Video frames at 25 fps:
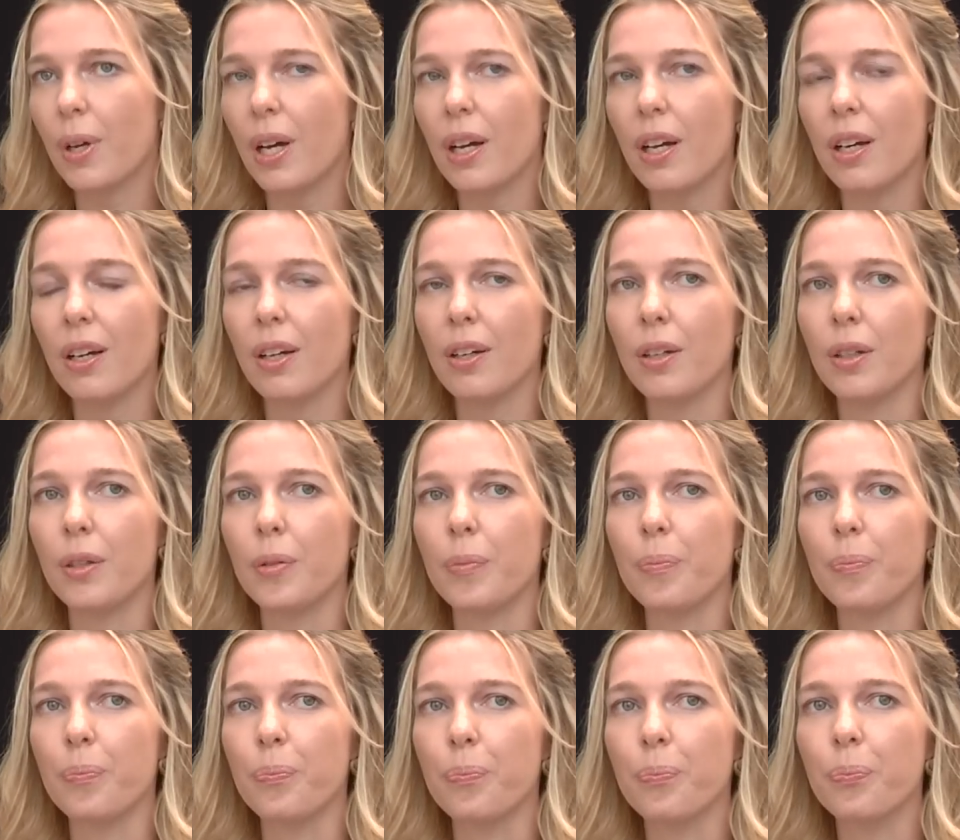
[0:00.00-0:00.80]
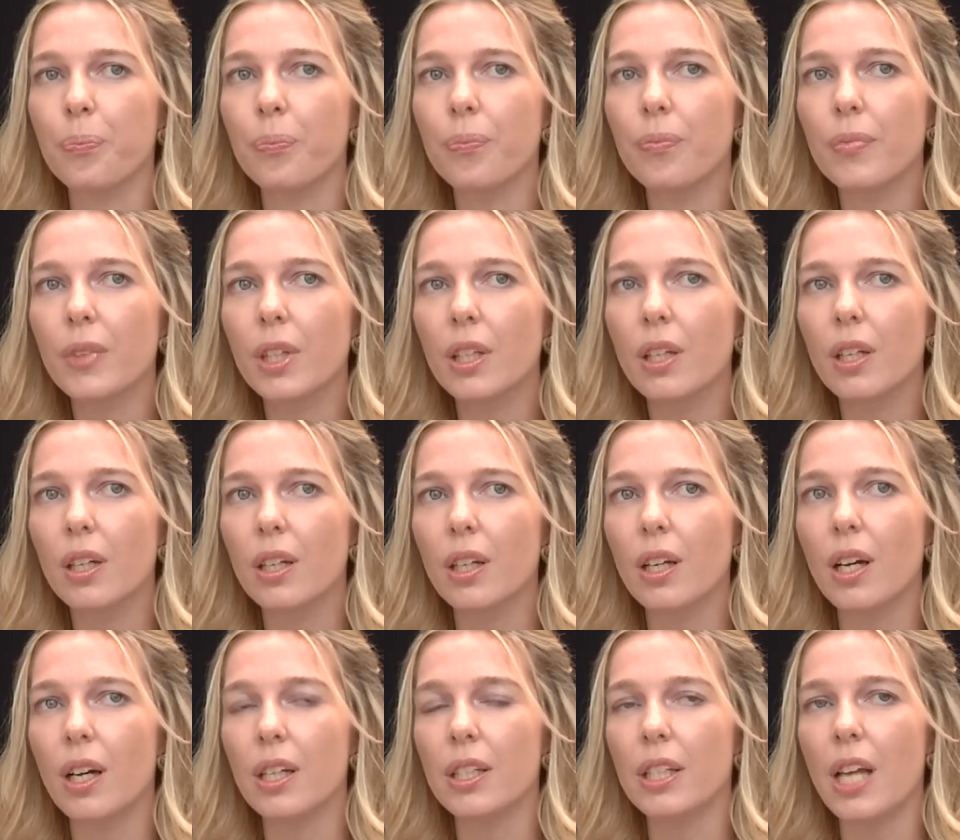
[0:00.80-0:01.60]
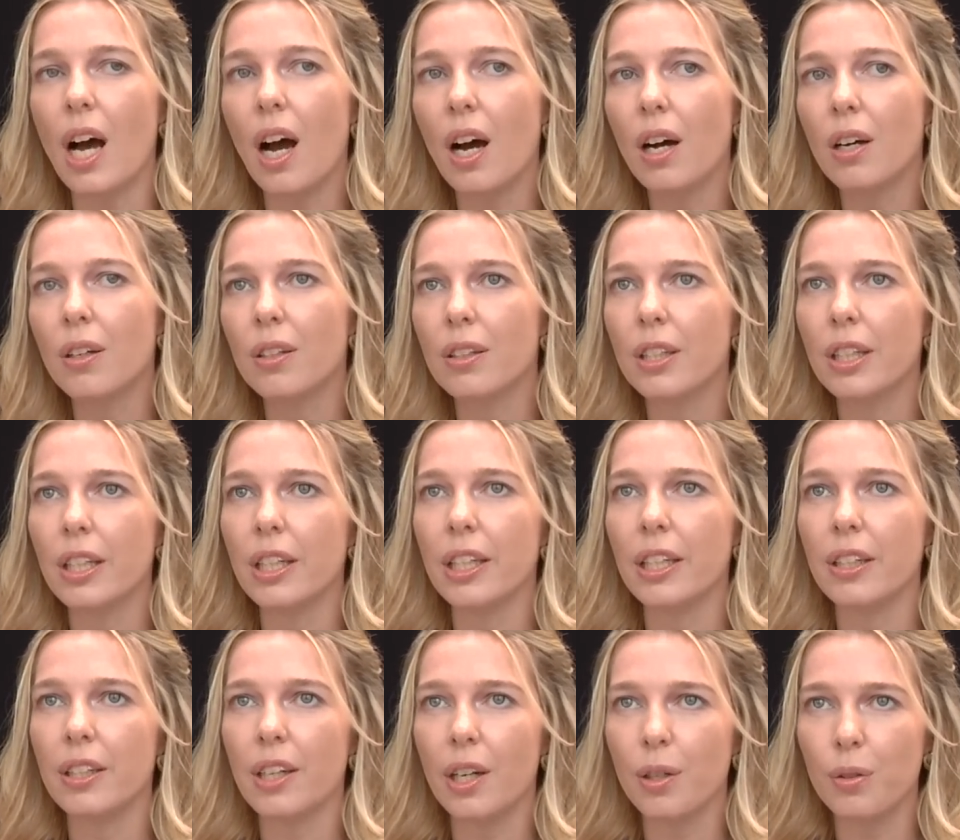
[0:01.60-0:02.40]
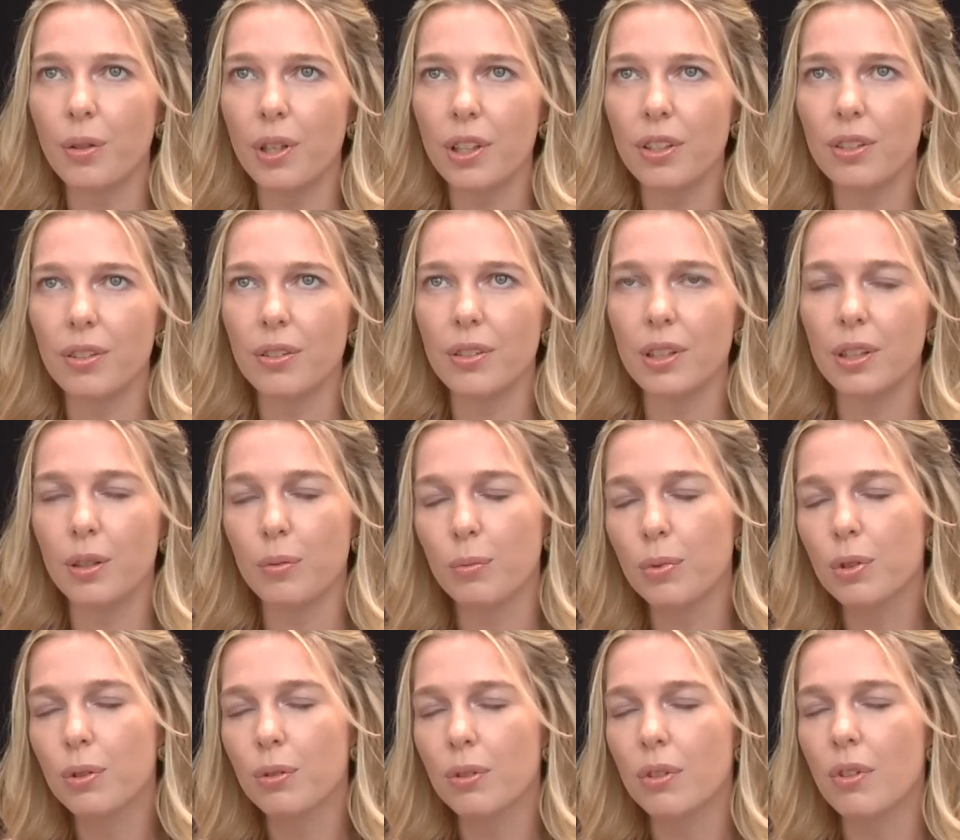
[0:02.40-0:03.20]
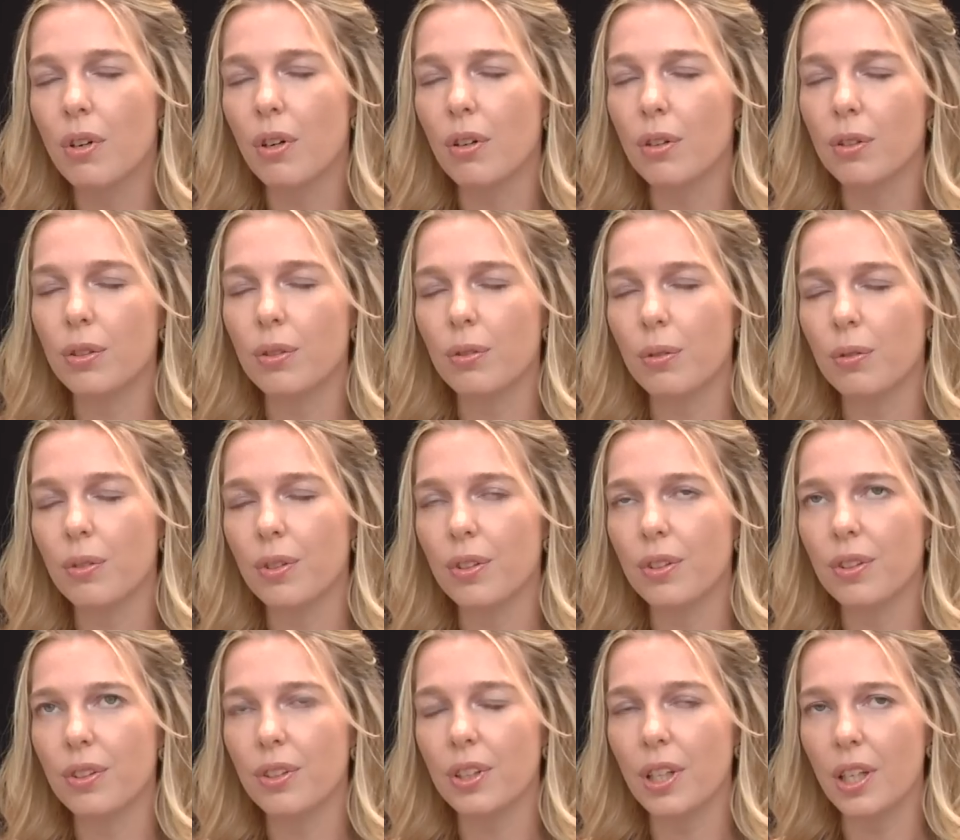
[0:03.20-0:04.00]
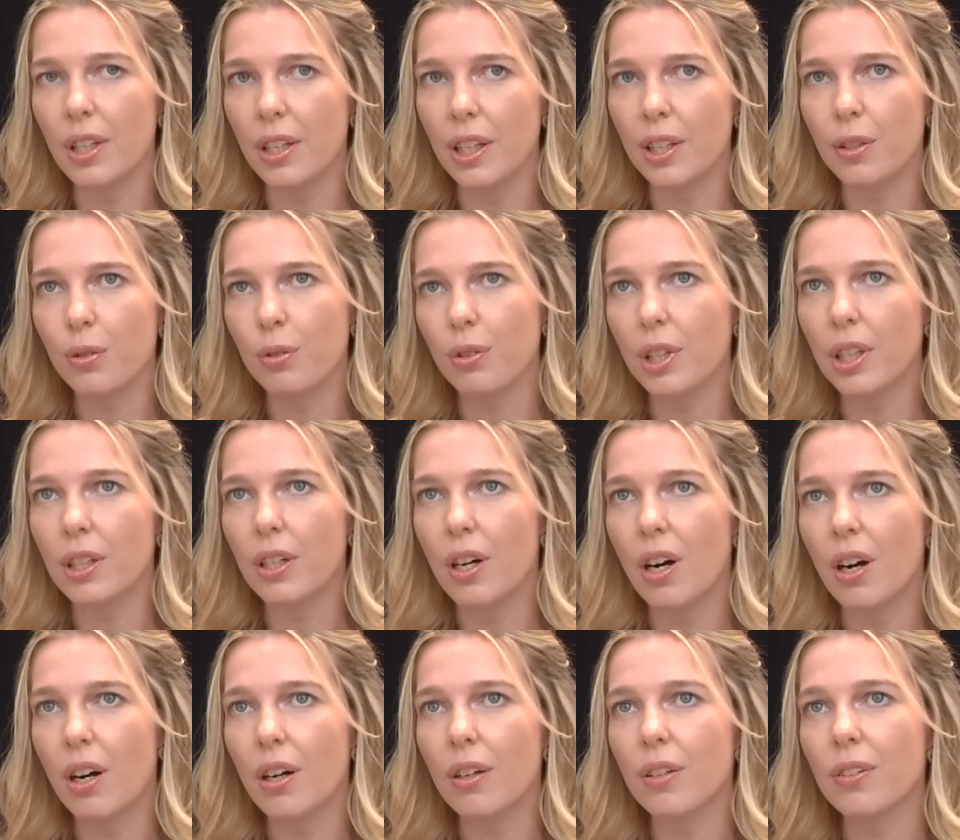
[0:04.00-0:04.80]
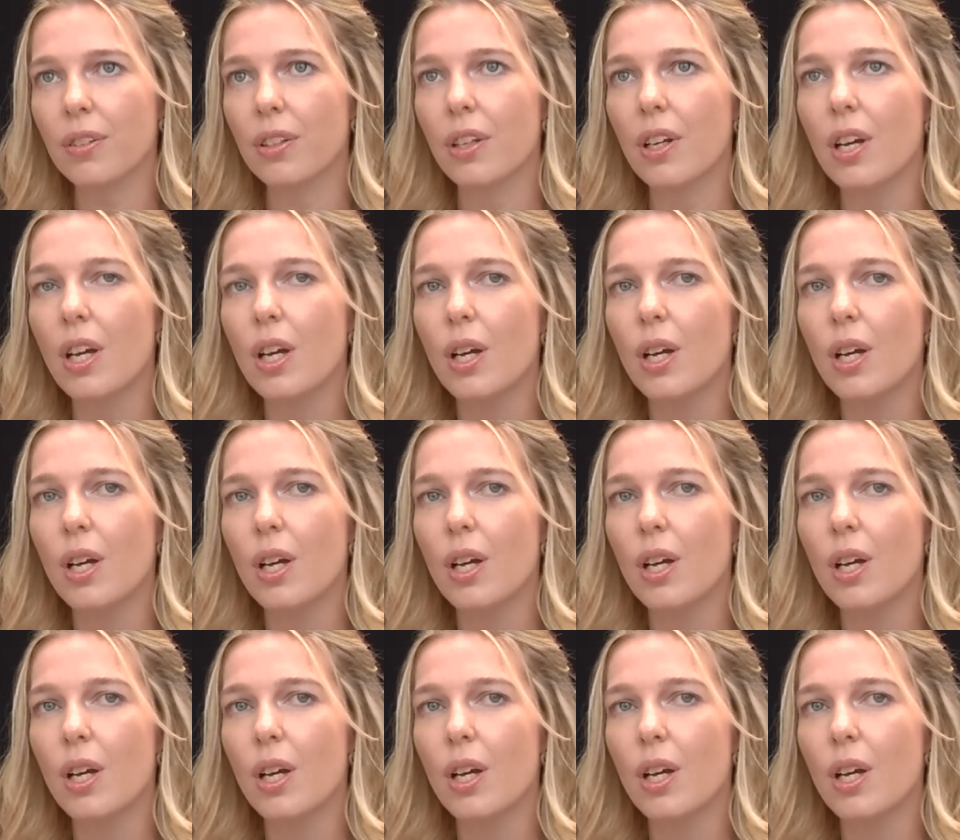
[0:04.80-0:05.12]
Now the direction seems to go towards electric cars,